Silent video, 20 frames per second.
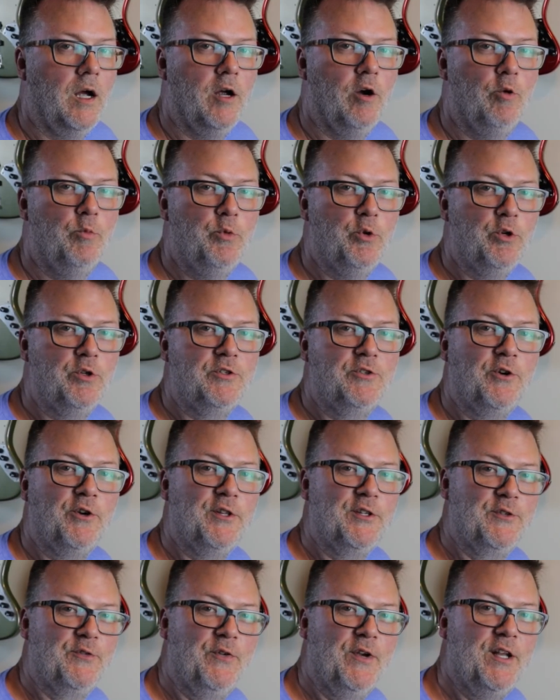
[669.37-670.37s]
I hope you enjoy
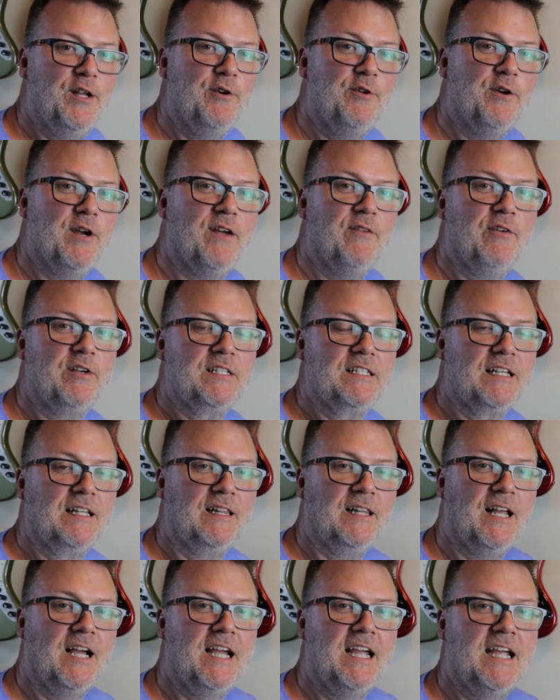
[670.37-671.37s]
this video. Give us a
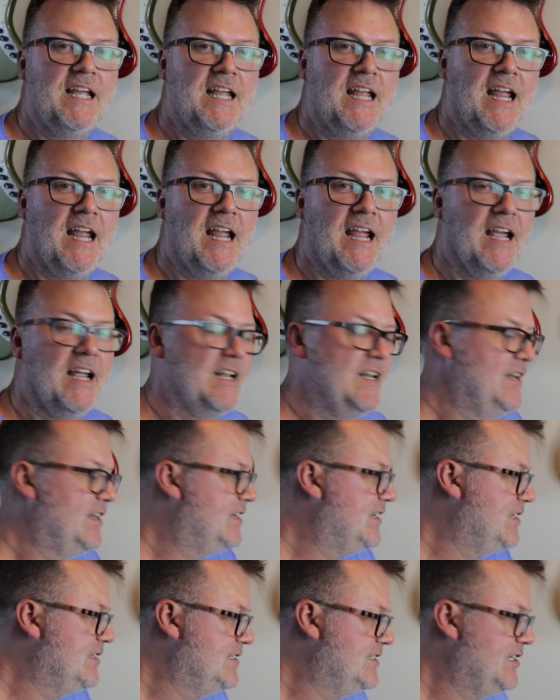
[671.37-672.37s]
like and
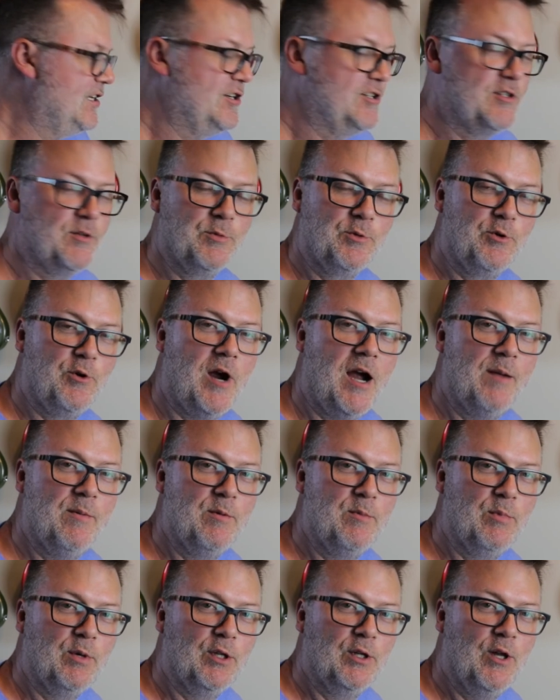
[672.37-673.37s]
consider
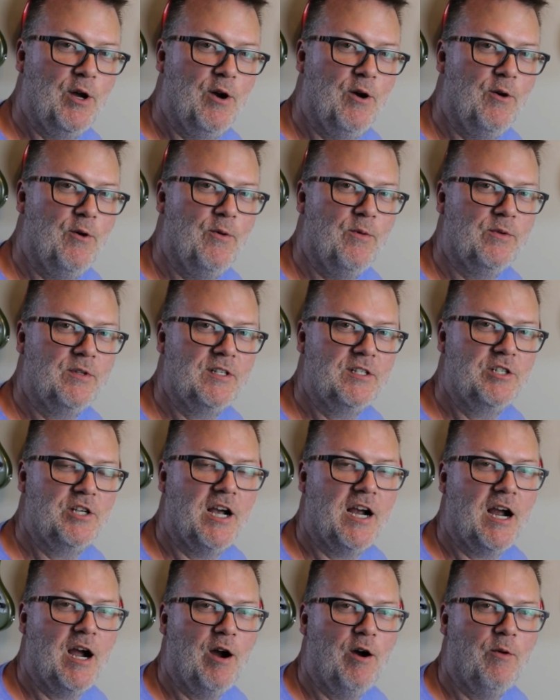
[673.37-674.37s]
subscribing below to
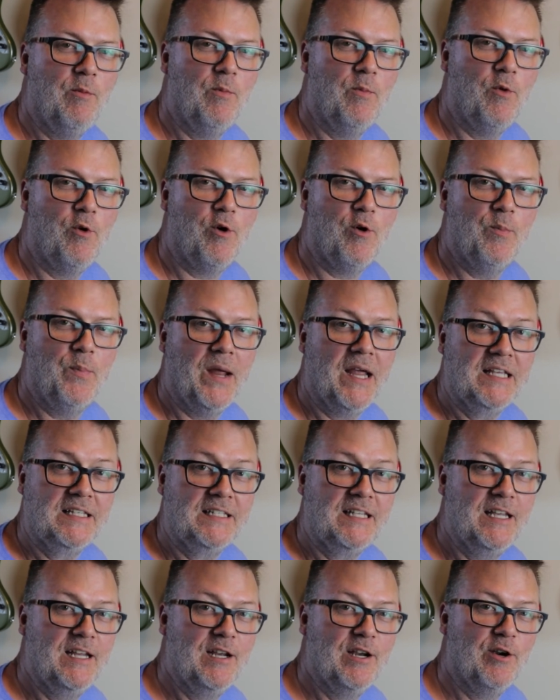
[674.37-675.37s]
check out more bass
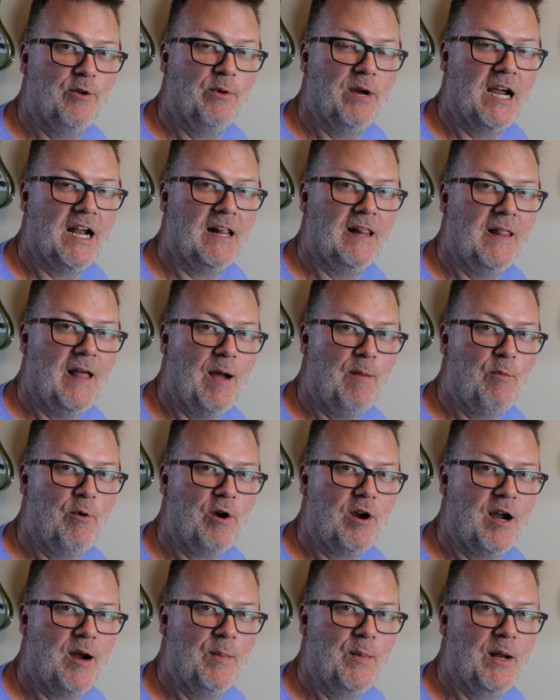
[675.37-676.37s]
gear. We got a lot
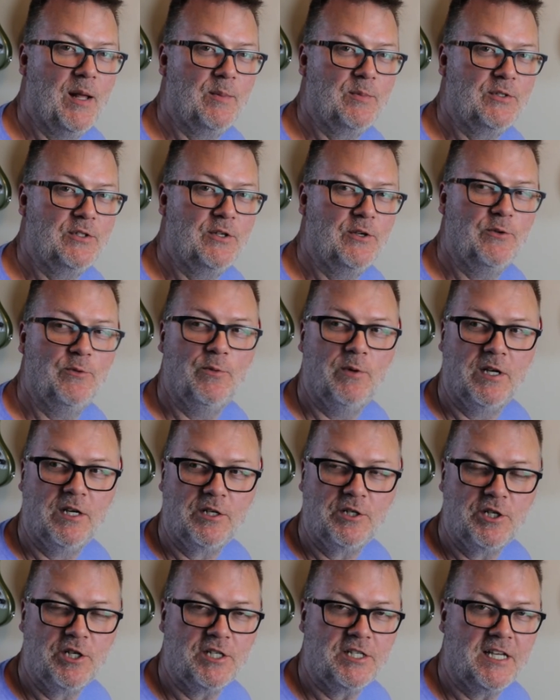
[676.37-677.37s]
more coming up soon. We are
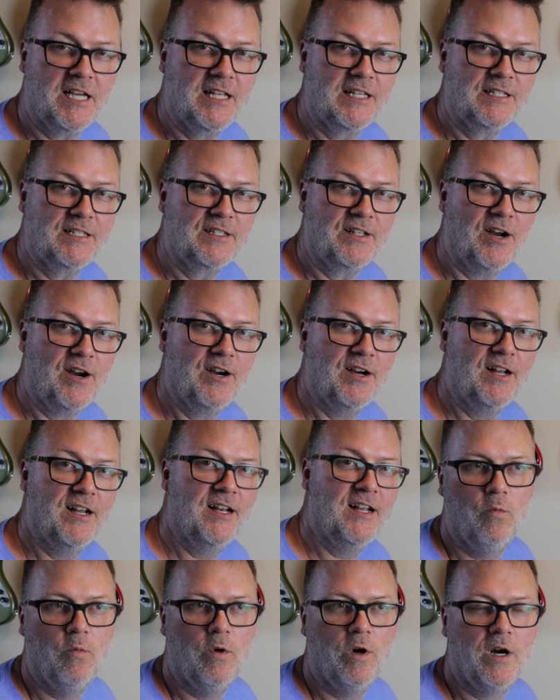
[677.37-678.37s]
just getting
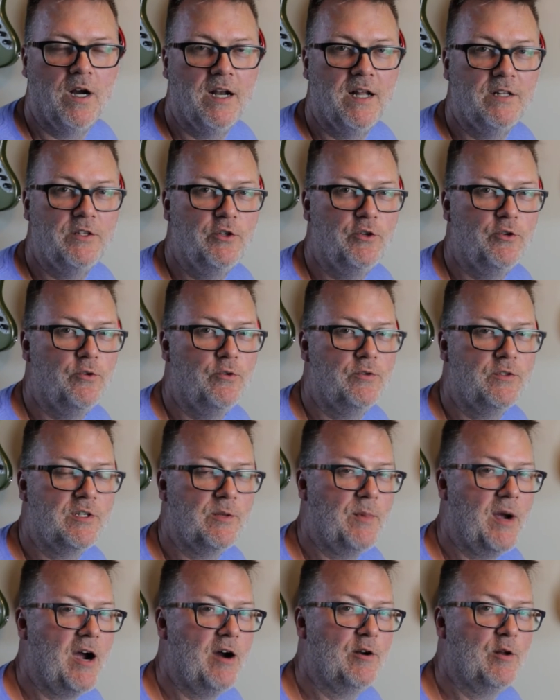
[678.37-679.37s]
started. We're gonna do
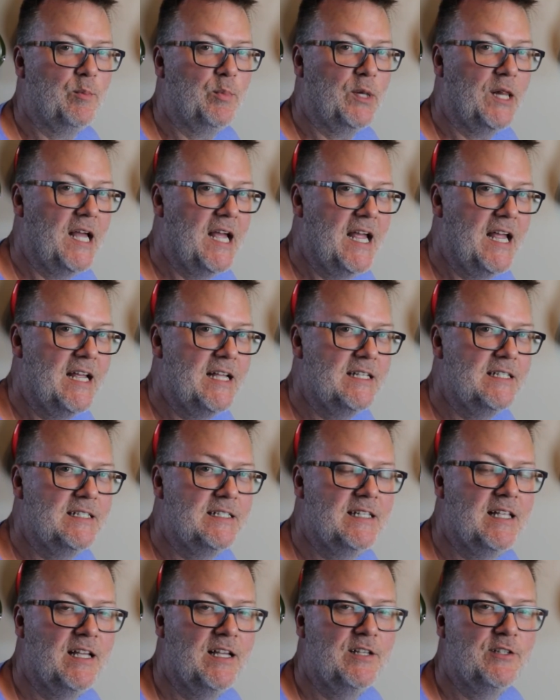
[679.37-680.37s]
some how to
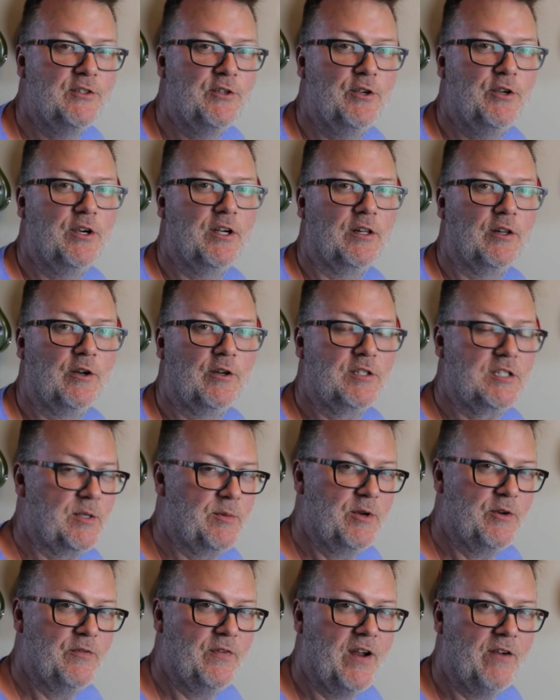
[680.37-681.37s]
plays so you can learn some of
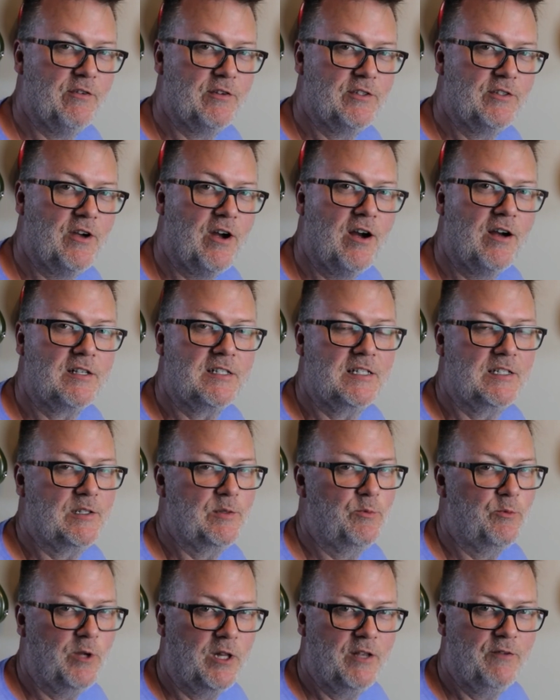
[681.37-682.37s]
your favorite songs and
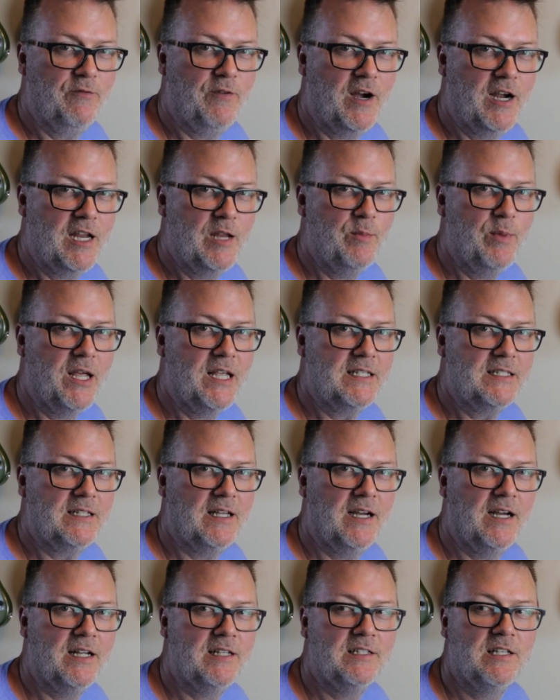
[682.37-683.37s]
some really funky bass
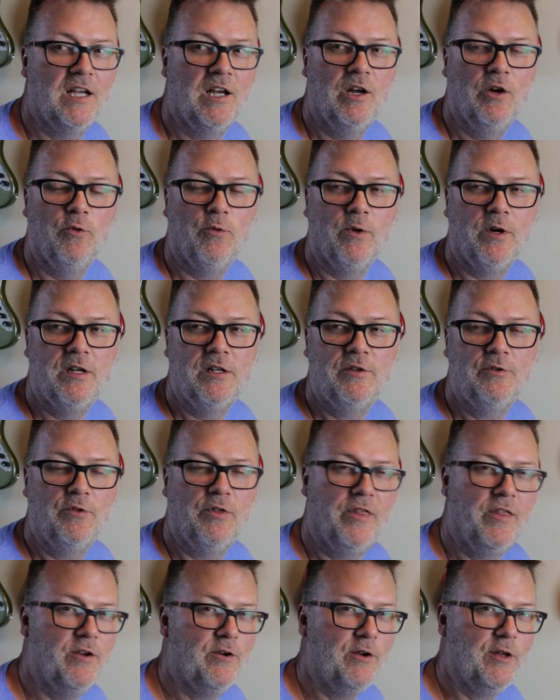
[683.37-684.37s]
lines. We're gonna do
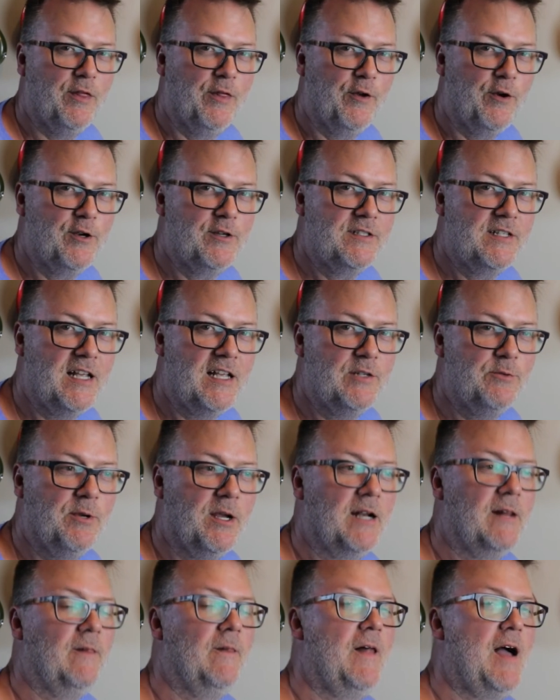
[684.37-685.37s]
Theory Thursdays. We
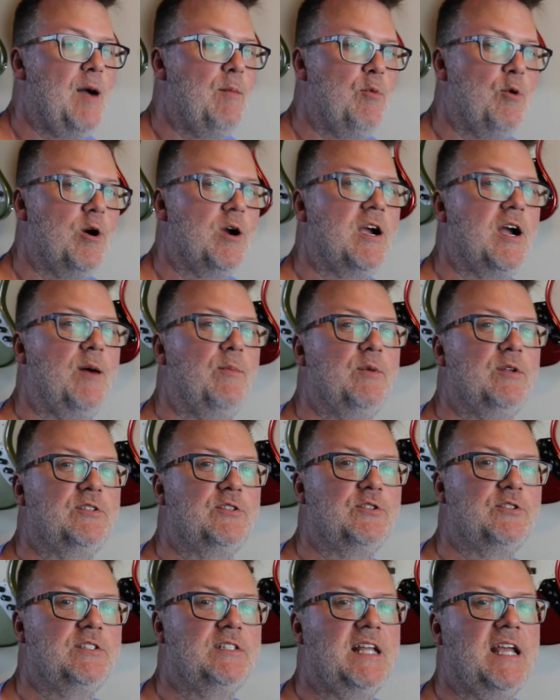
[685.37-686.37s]
got a lot more coming,
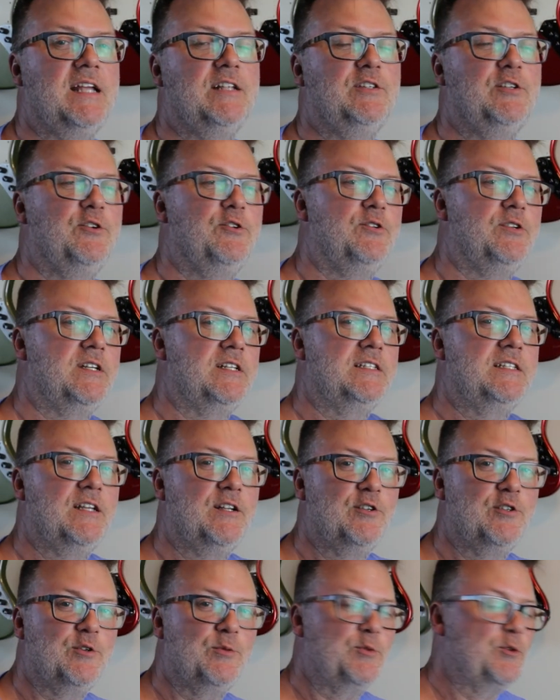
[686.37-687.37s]
so stay tuned,
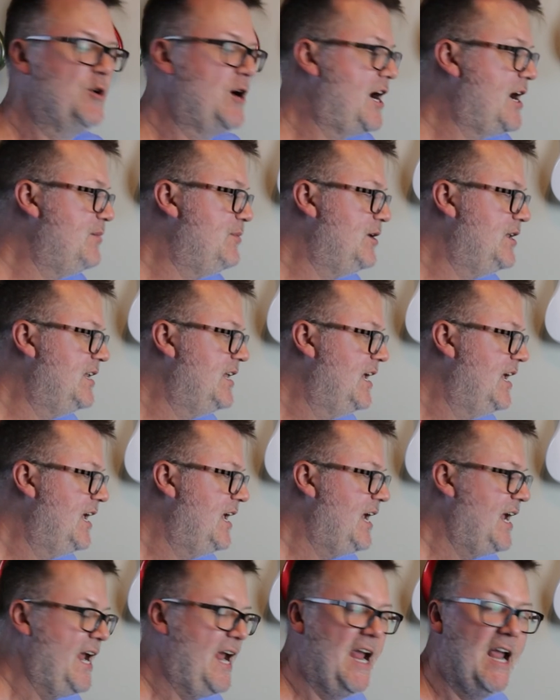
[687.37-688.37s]
consider subscribing,
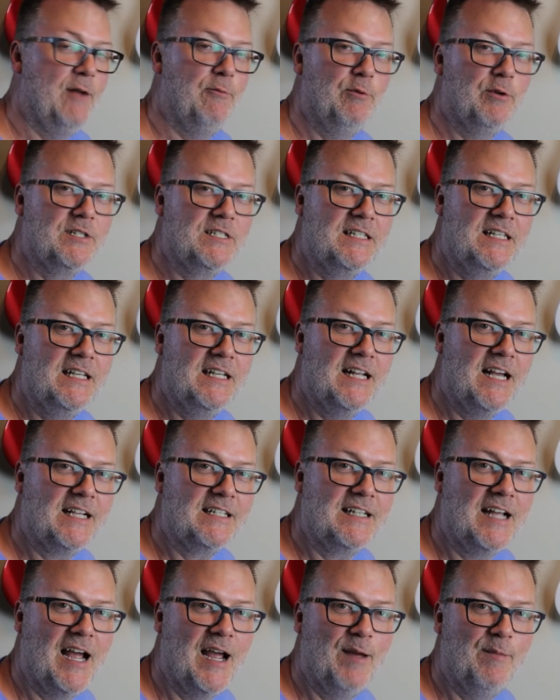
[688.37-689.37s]
and we'll see you next
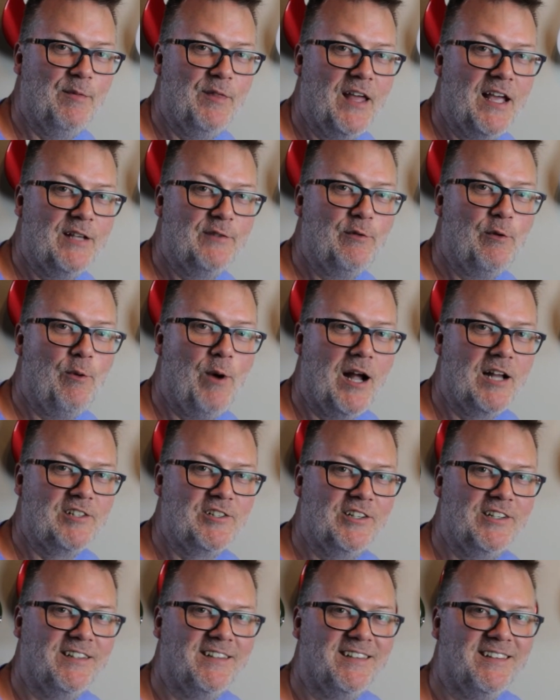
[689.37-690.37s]
time. Thanks for
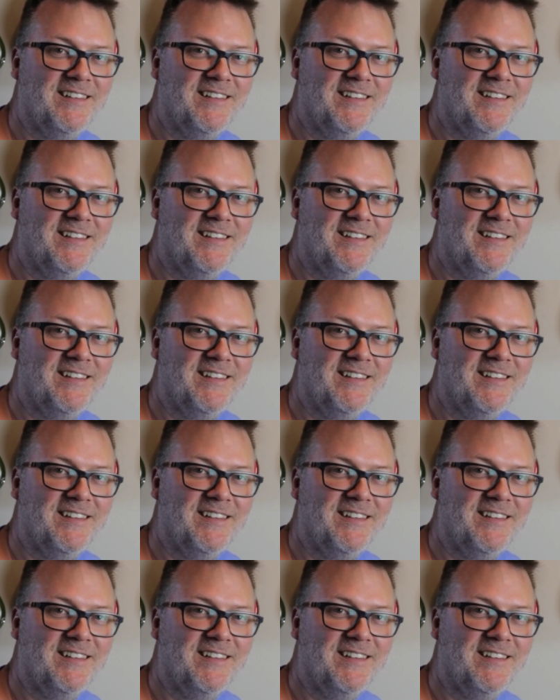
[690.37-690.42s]
watching.